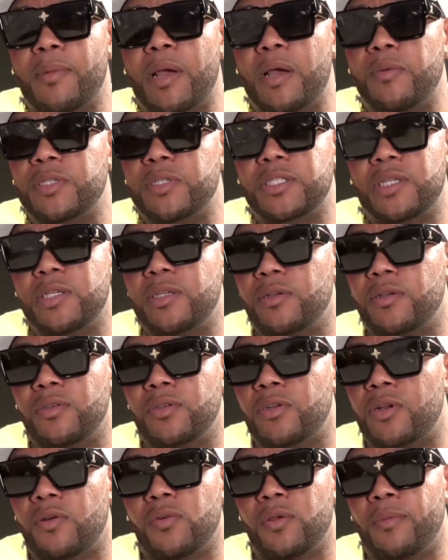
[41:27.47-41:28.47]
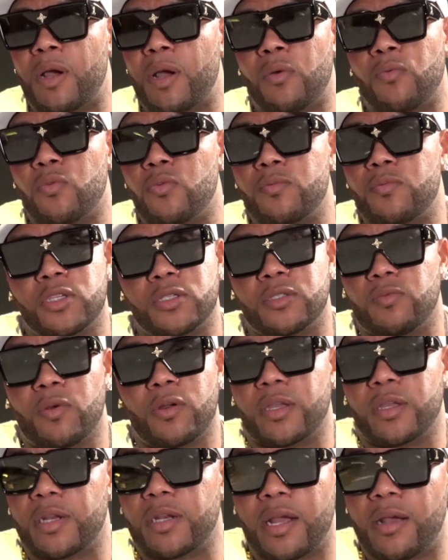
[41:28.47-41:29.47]
I was still, you know, in my room just
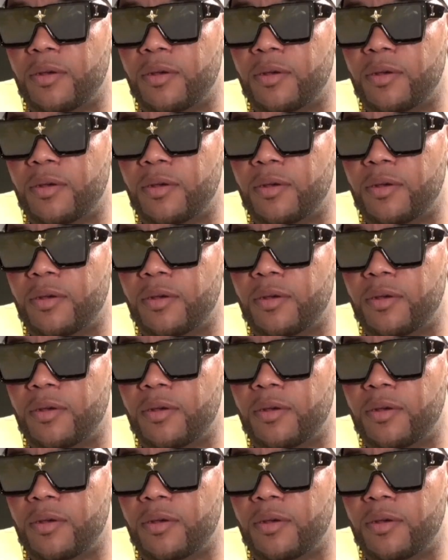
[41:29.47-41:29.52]
working out.